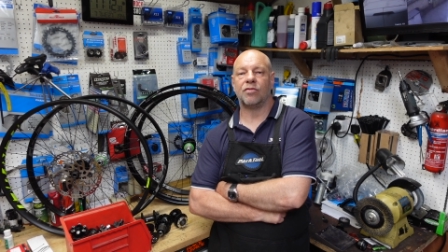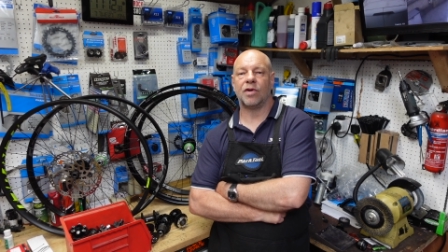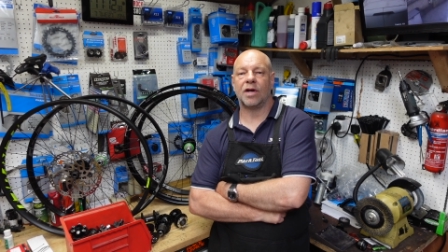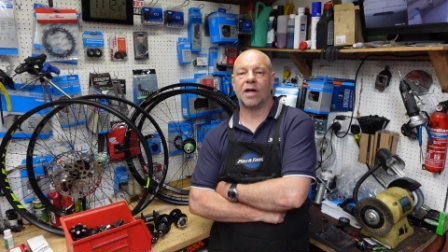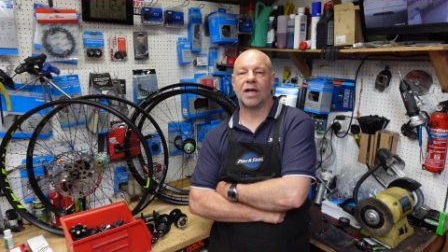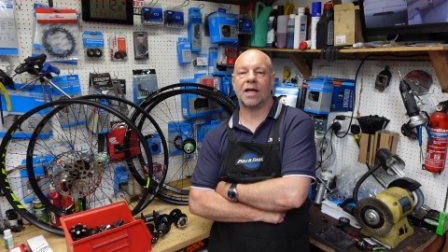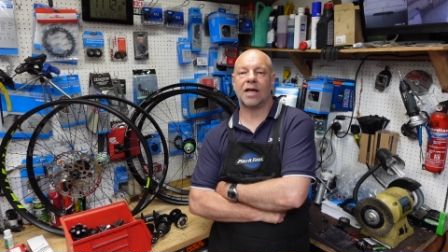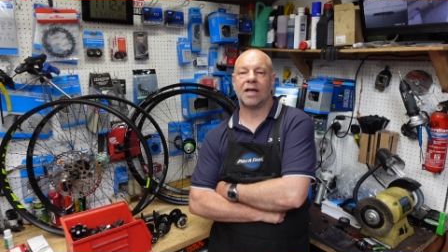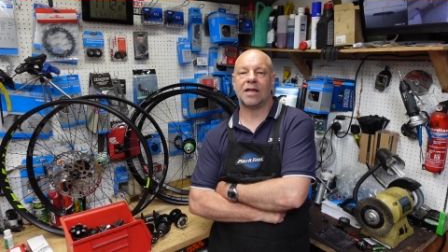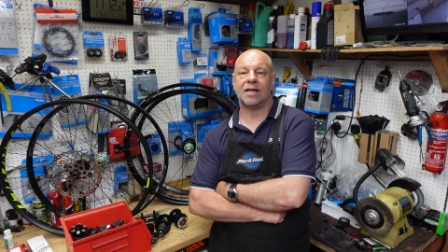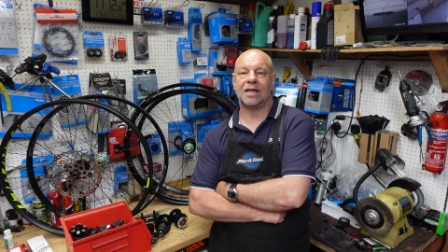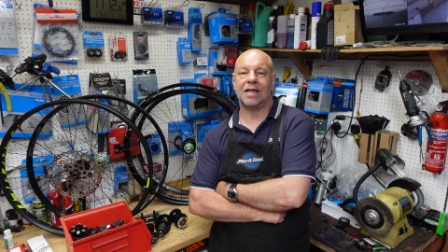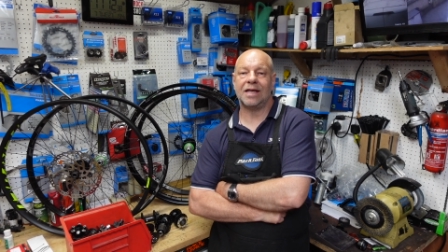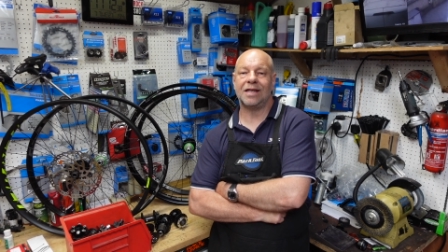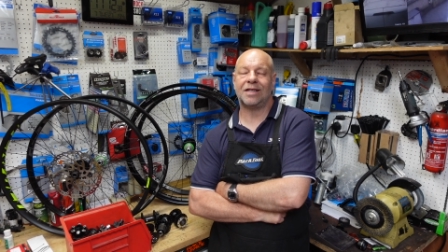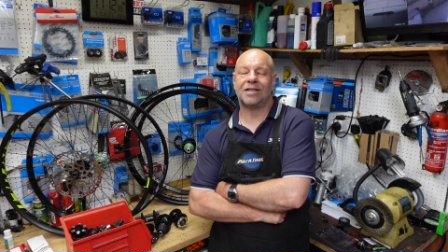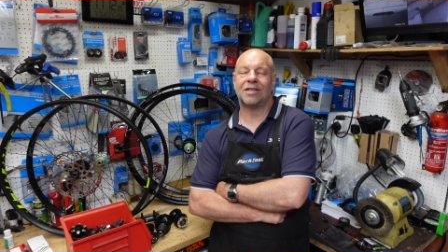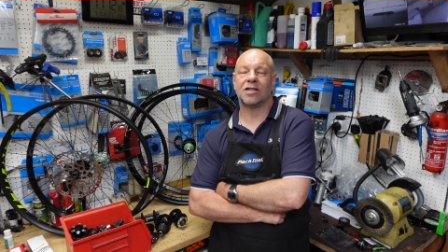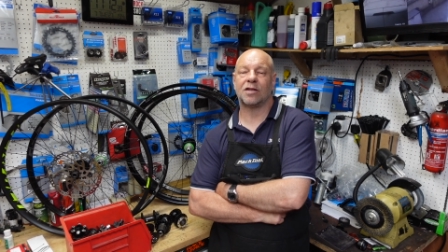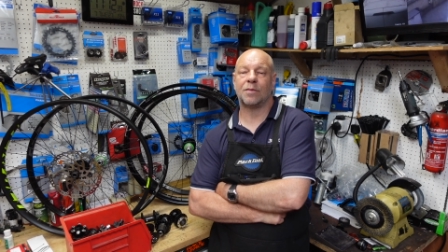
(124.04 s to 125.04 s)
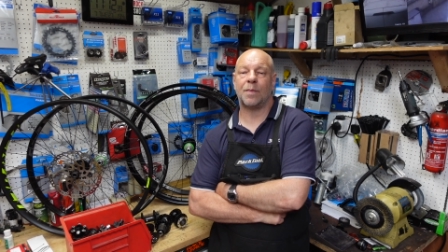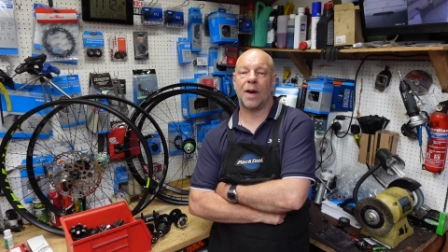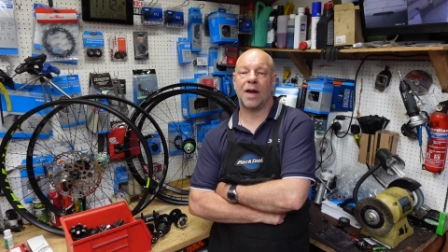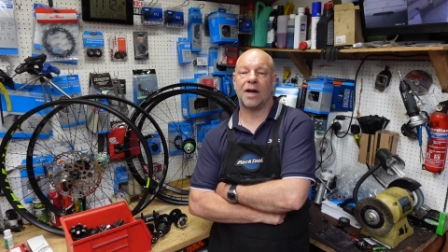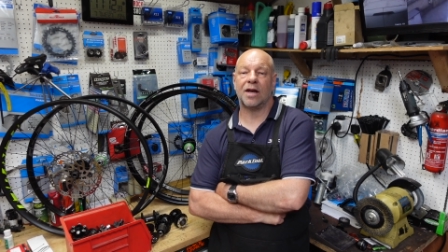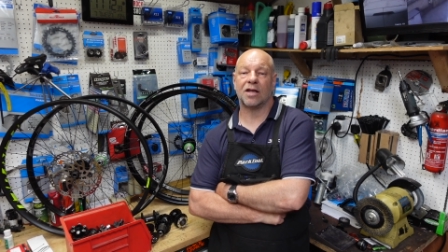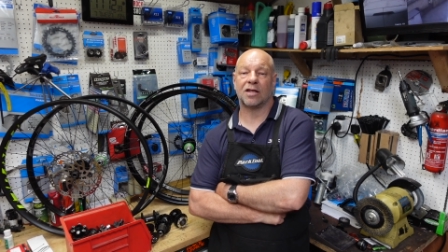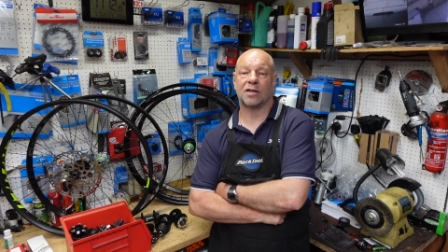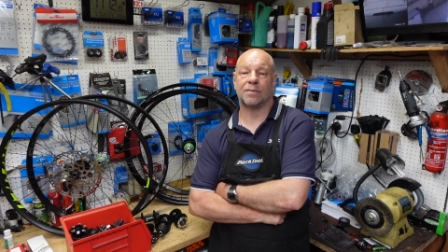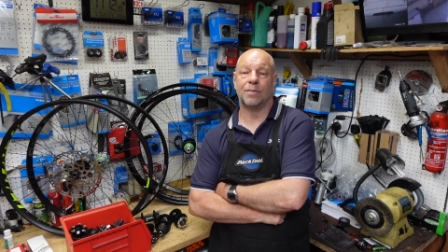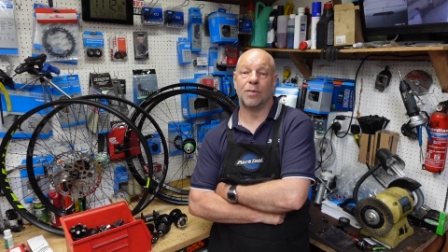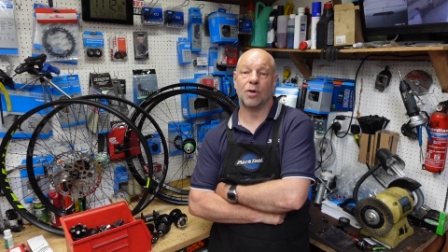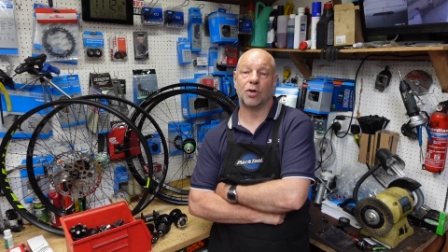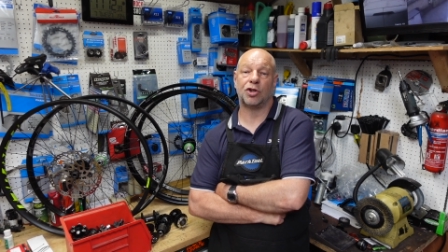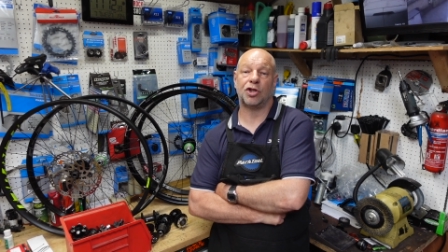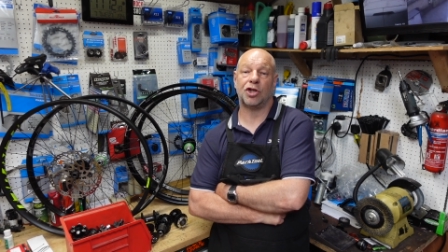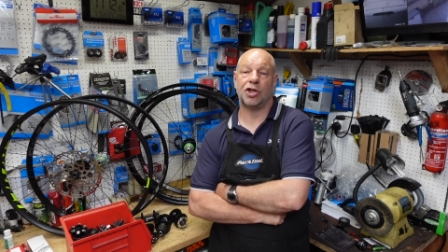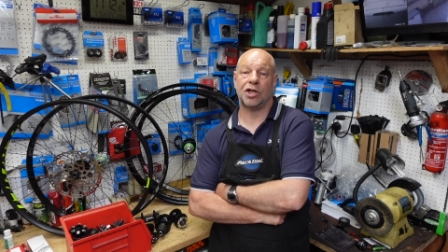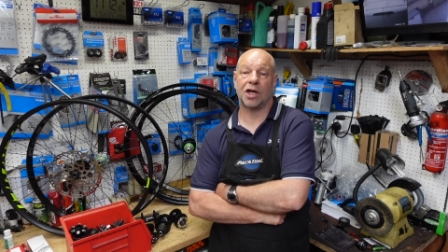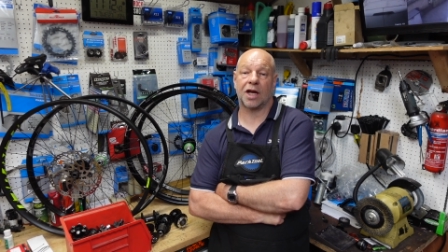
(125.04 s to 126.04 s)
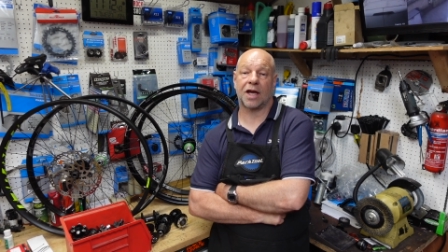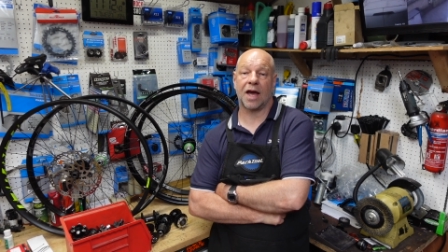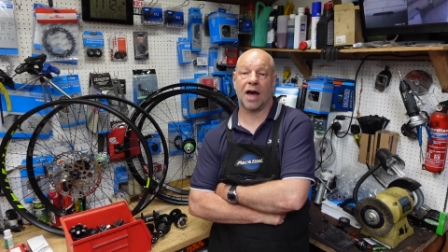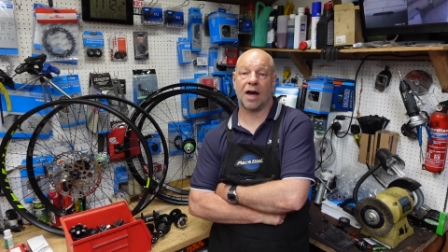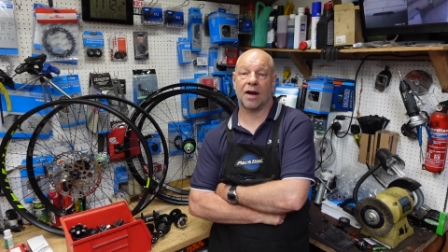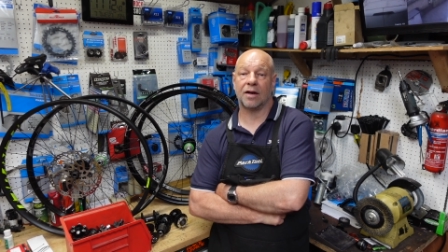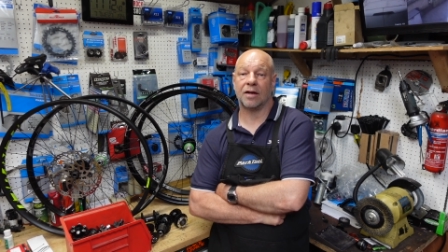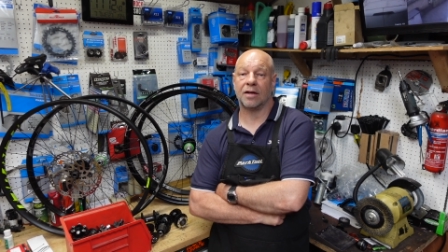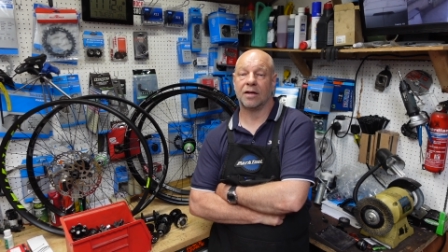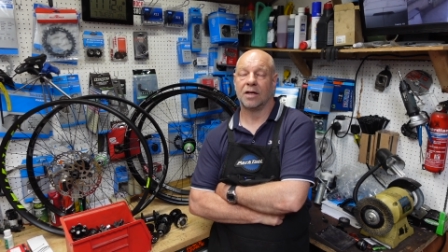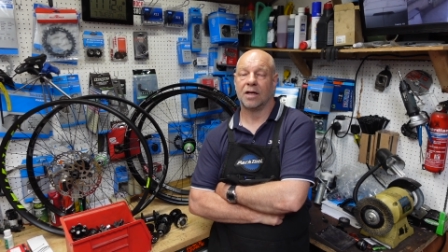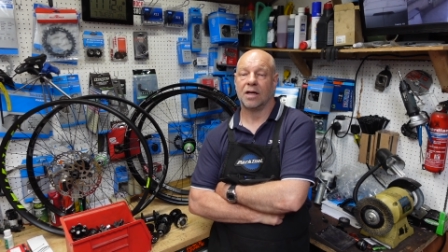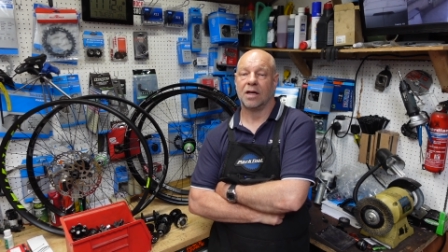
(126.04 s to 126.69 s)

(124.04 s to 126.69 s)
really need to spend as much as you can